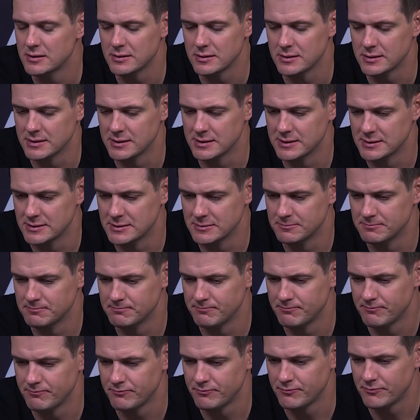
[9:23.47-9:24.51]

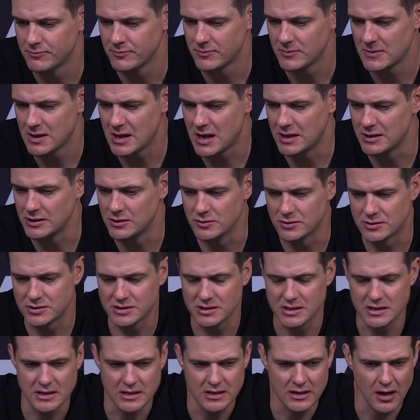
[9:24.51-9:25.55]
And you
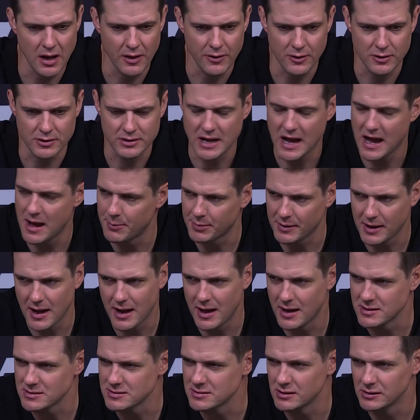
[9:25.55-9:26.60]
see other top
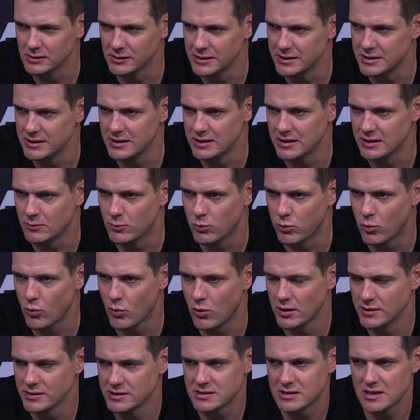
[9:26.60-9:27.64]
guys in the league,
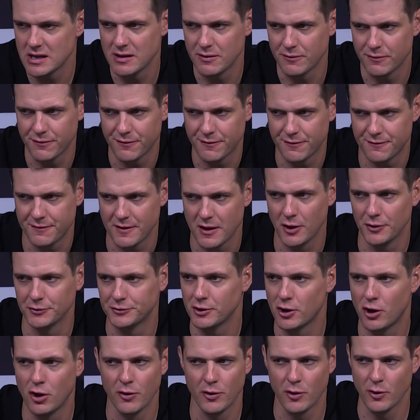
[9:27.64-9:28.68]
once they've felt
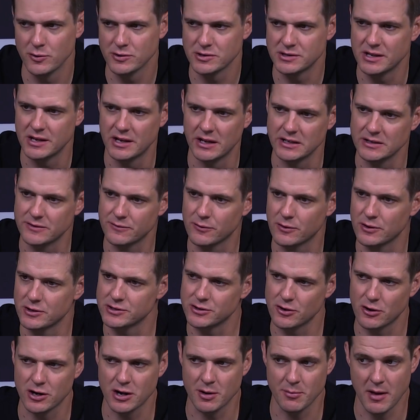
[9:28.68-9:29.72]
all those things for a
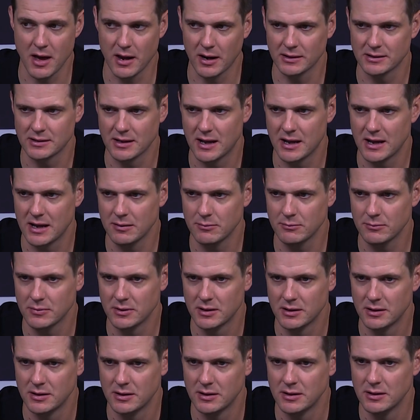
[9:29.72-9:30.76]
certain amount of time,
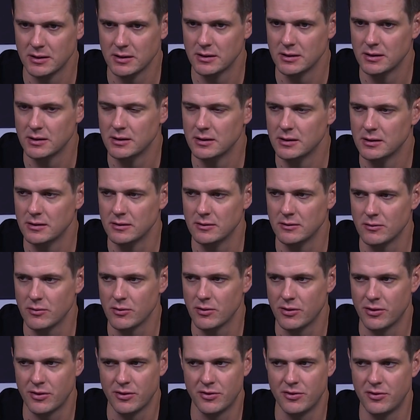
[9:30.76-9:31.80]

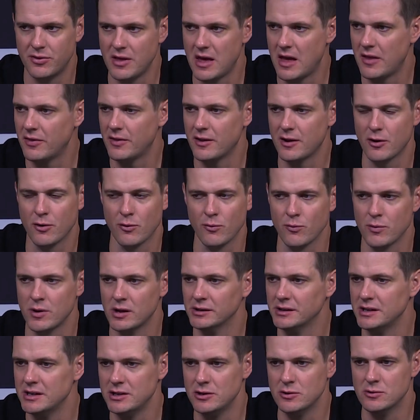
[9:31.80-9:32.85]
then they're
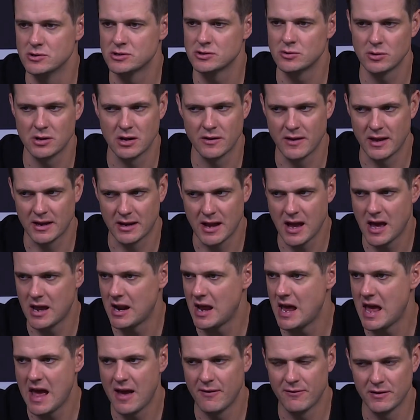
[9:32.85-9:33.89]
really used to it and they kind of
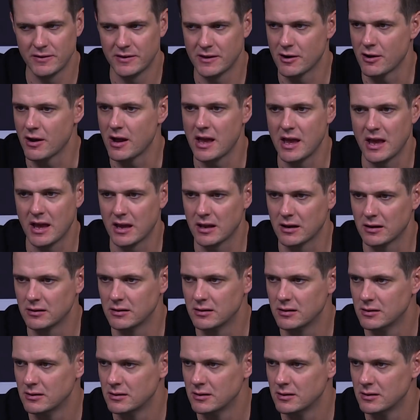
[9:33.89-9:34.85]
have in their head,